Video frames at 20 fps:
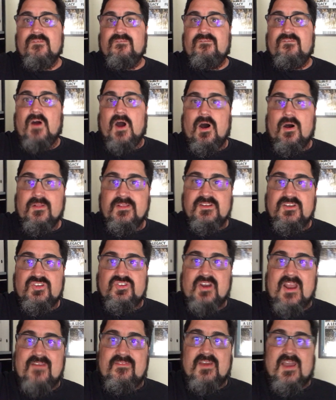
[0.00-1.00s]
fall into
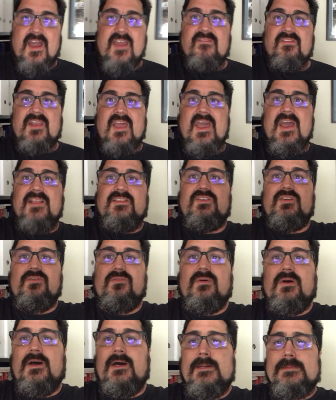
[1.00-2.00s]
traffic. I even had
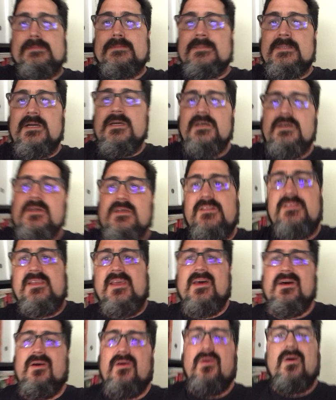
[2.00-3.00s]
to
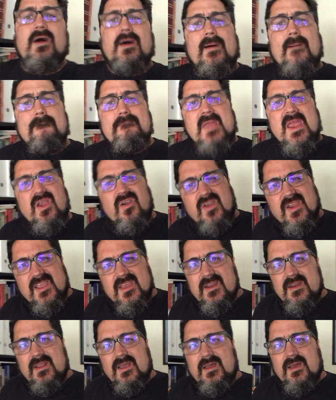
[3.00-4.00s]
till
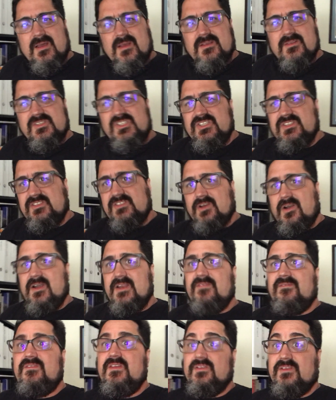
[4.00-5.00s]
Marion, she
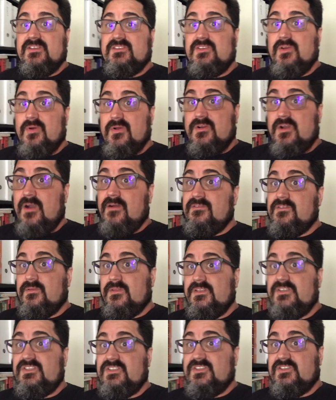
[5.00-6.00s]
started feeling so
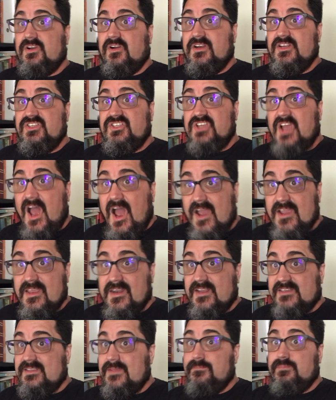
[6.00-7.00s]
uncomfortable that she started
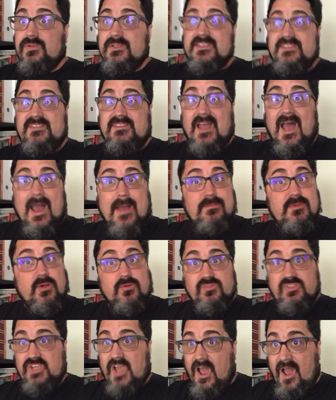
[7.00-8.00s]
jogging. I said, please stop,
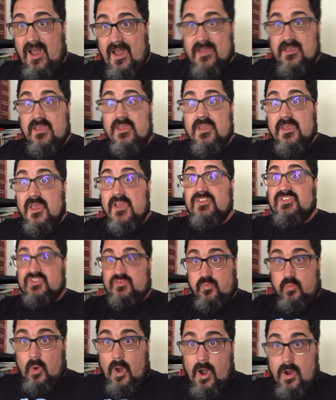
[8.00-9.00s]
don't jog.
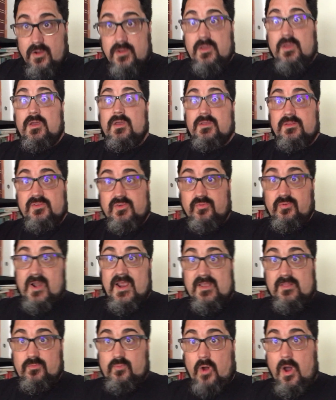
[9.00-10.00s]
Just walk
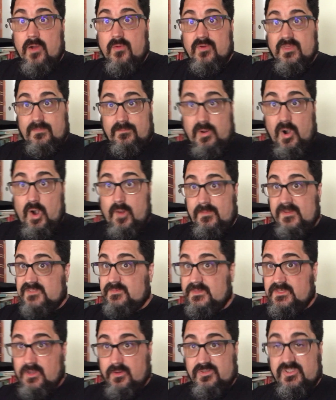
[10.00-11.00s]
walk with a
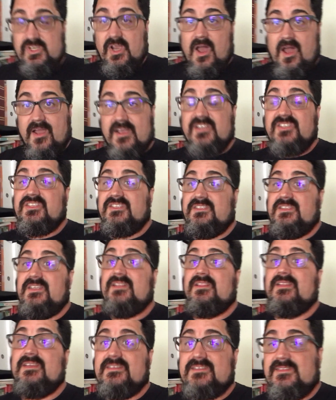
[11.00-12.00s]
purpose, but don't jog. And she
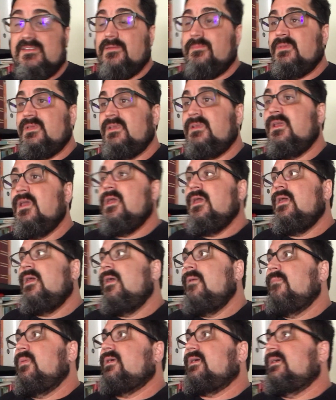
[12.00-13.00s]
did listen to me
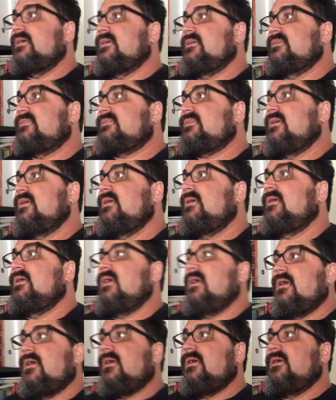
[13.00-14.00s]
because
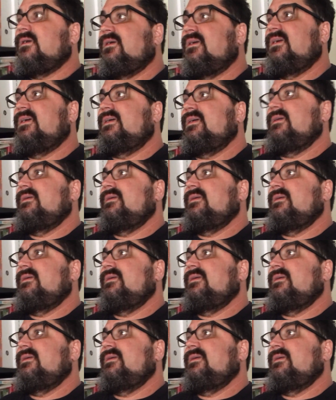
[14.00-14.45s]
uh,